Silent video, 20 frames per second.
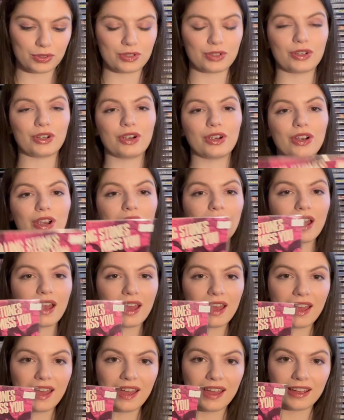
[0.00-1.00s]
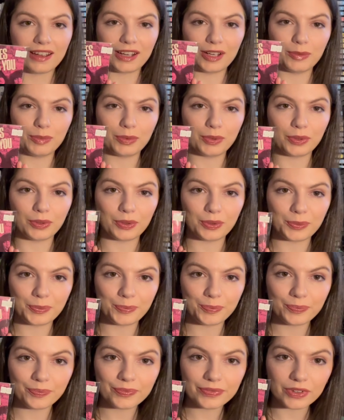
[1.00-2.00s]
So I bought
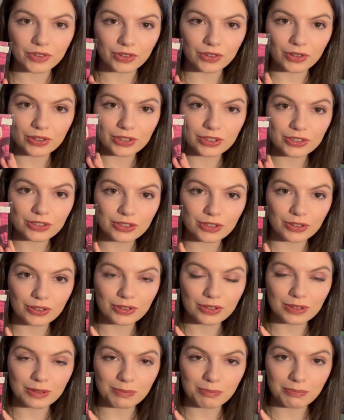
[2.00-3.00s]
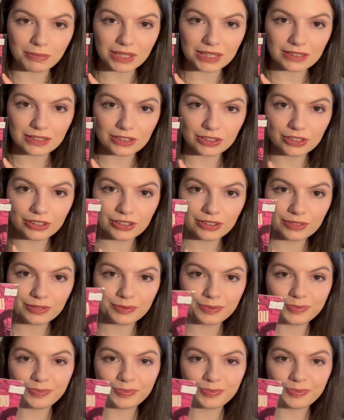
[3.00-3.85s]
the Rolling Stones' Miss You.